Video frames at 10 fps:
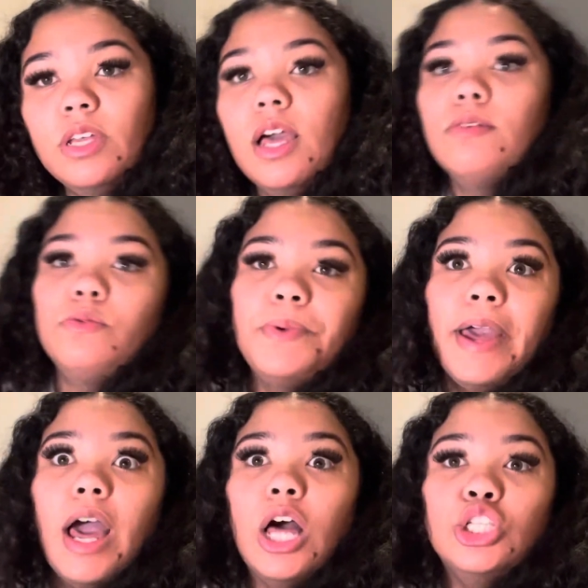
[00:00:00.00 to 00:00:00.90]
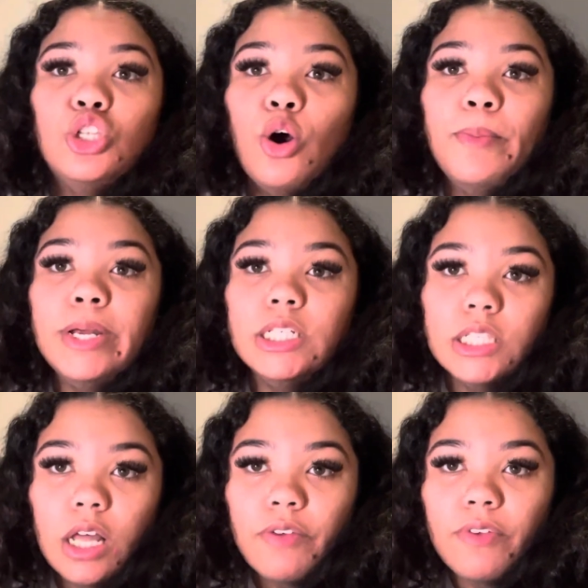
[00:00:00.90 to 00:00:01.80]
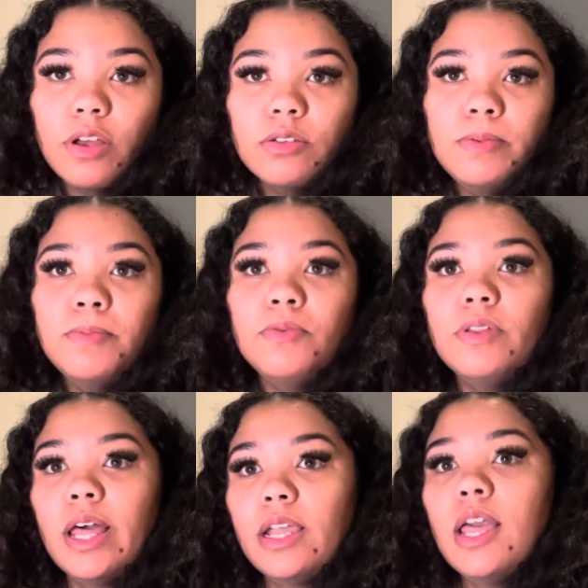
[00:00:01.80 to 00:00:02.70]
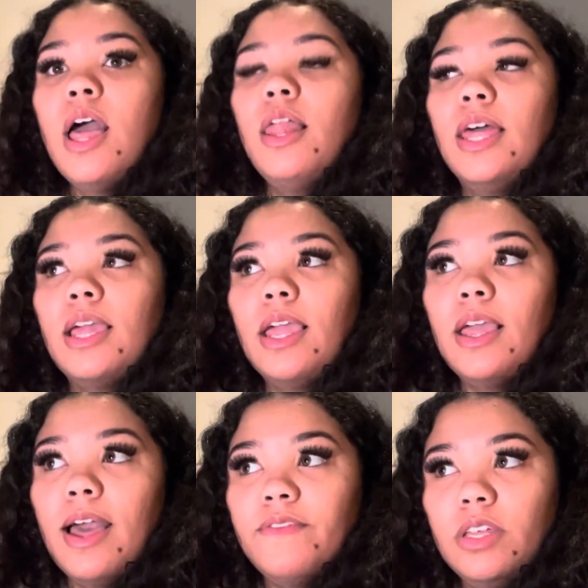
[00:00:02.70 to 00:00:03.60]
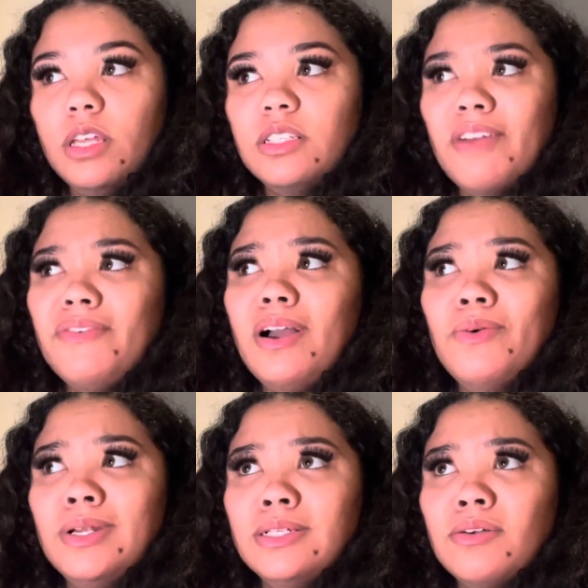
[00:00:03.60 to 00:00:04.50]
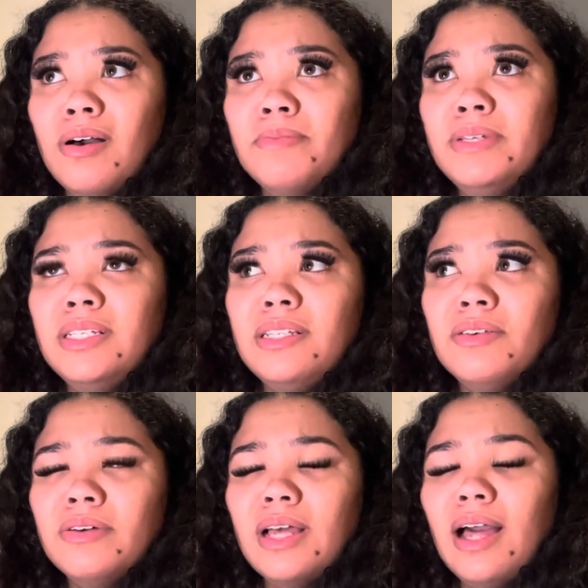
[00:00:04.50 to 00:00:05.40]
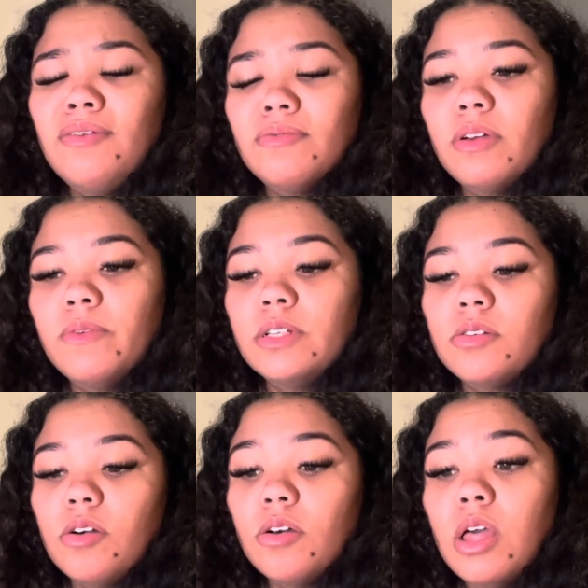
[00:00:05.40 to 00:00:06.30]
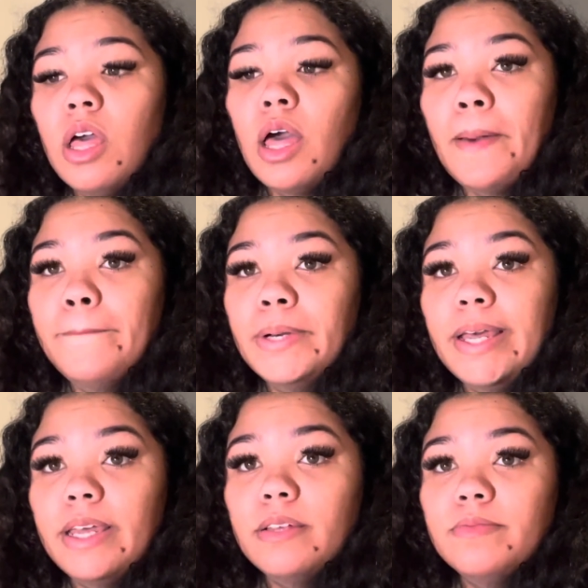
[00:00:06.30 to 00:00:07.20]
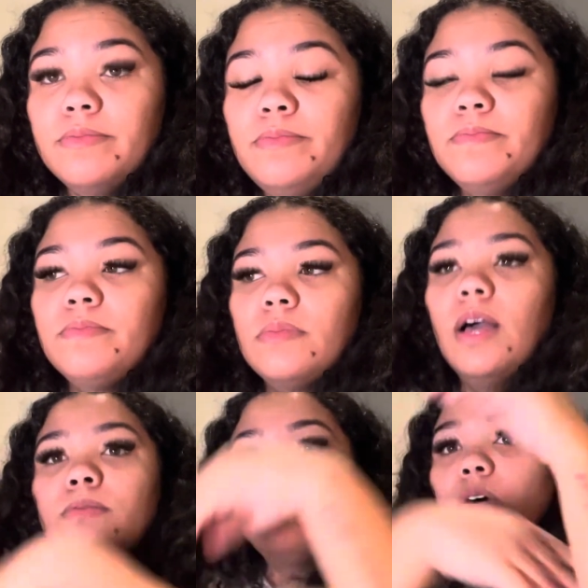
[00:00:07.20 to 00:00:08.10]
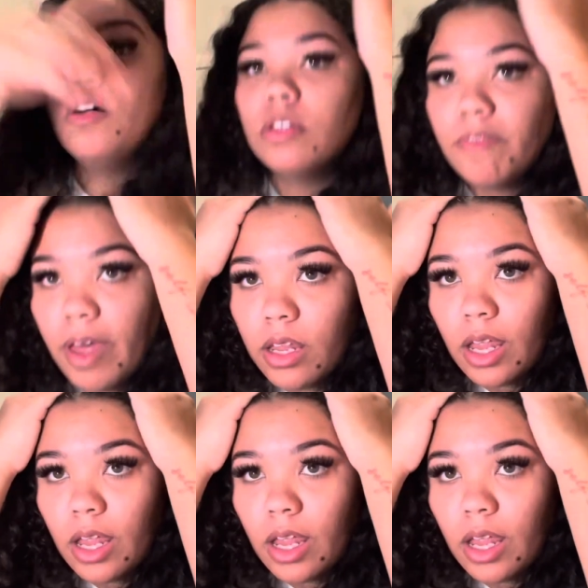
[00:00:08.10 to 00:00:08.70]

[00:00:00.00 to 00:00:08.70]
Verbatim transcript: It helps with so much stuff. It helps people like that can't have kids. I forgot what it's called, PCOS. I don't know what it's called, but it helps with all of that.